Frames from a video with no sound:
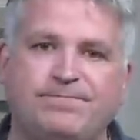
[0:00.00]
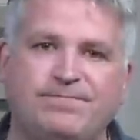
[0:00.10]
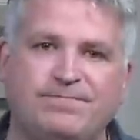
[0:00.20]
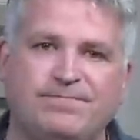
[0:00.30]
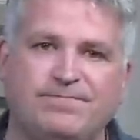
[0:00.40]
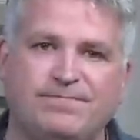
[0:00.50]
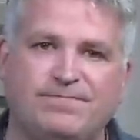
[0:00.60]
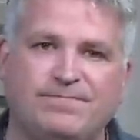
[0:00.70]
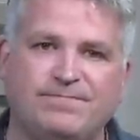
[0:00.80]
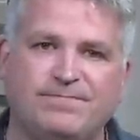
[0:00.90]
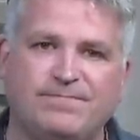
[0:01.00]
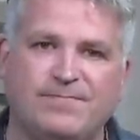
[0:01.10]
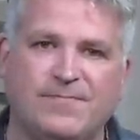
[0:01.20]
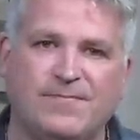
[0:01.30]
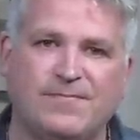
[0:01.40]

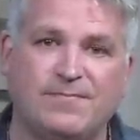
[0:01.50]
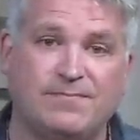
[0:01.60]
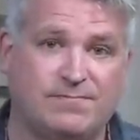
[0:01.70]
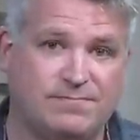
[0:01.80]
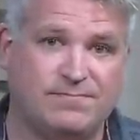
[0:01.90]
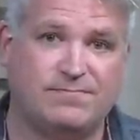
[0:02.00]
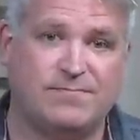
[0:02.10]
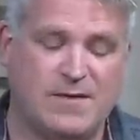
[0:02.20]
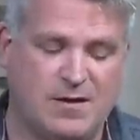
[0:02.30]
No one is speaking in this clip.